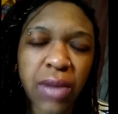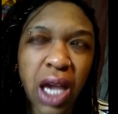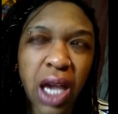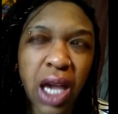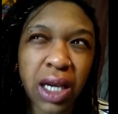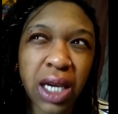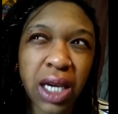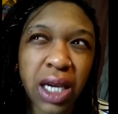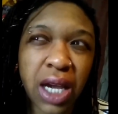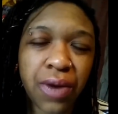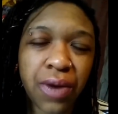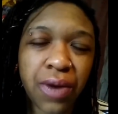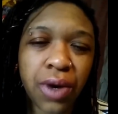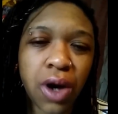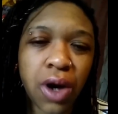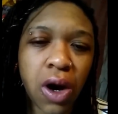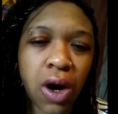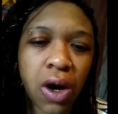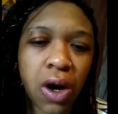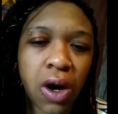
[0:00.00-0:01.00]
I can't
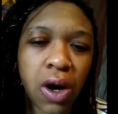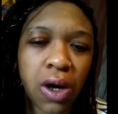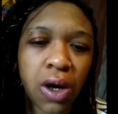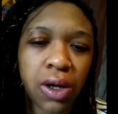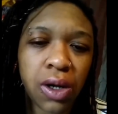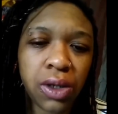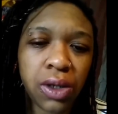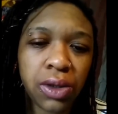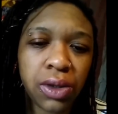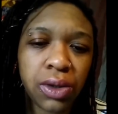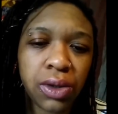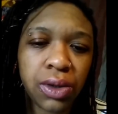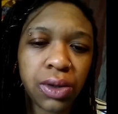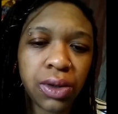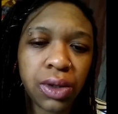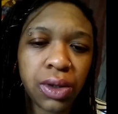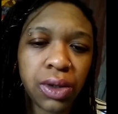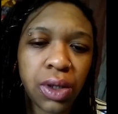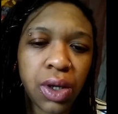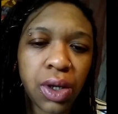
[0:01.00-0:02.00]
recall
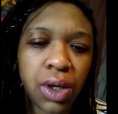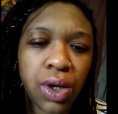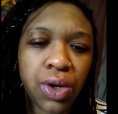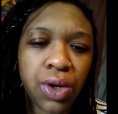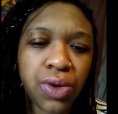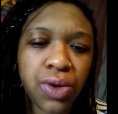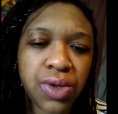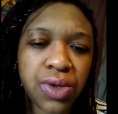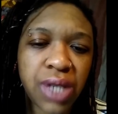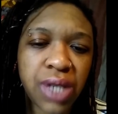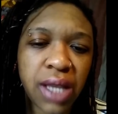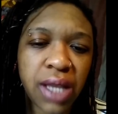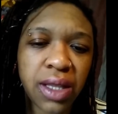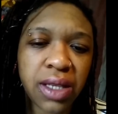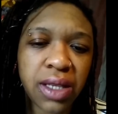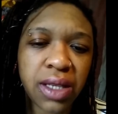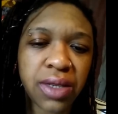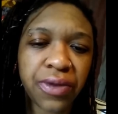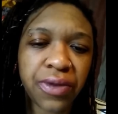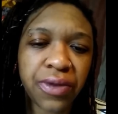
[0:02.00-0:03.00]
who said
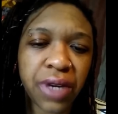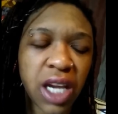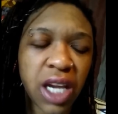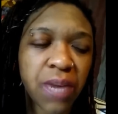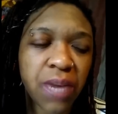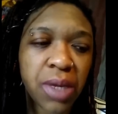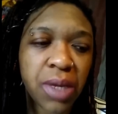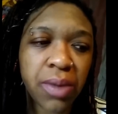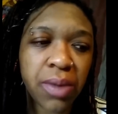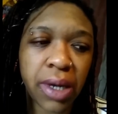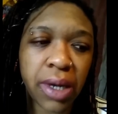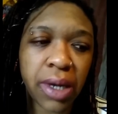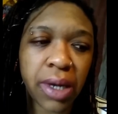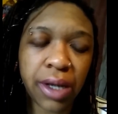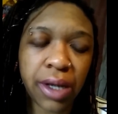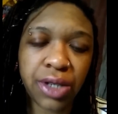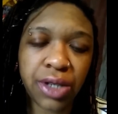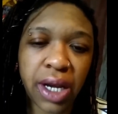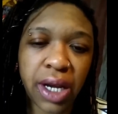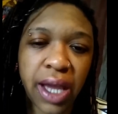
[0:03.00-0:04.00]
this, and forgive me, but
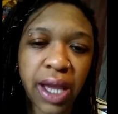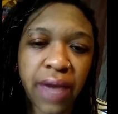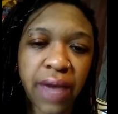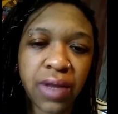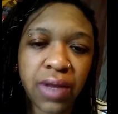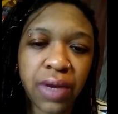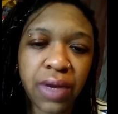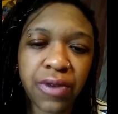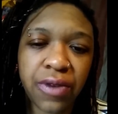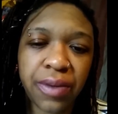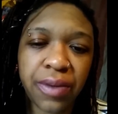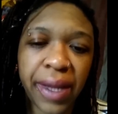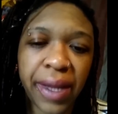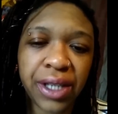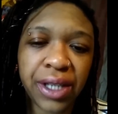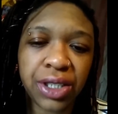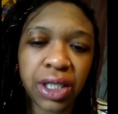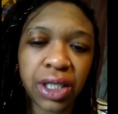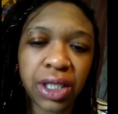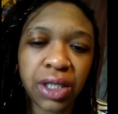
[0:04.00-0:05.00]
I'll try to have the
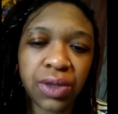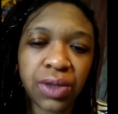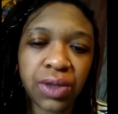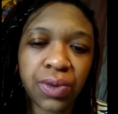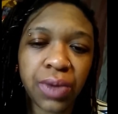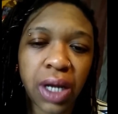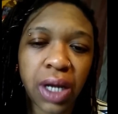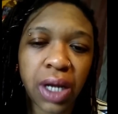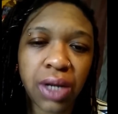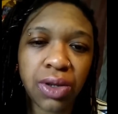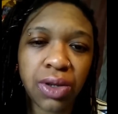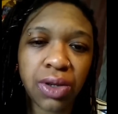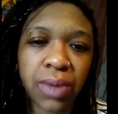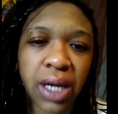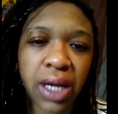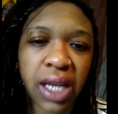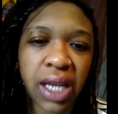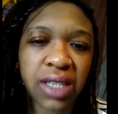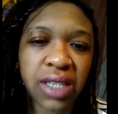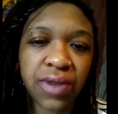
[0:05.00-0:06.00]
information when I do
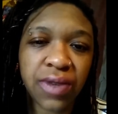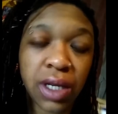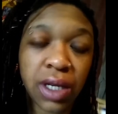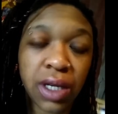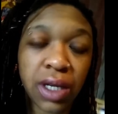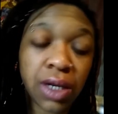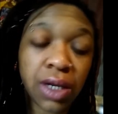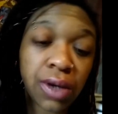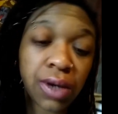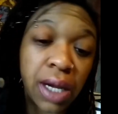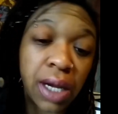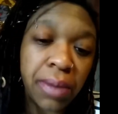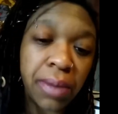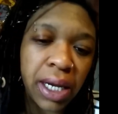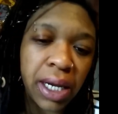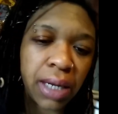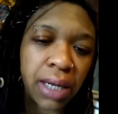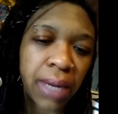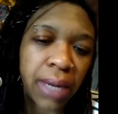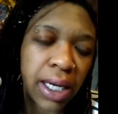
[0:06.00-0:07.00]
my next video. I
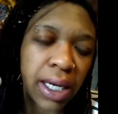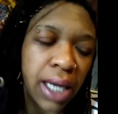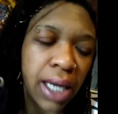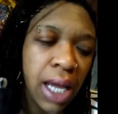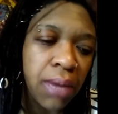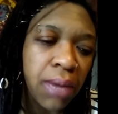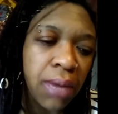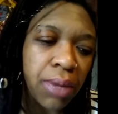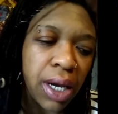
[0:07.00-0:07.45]
might not.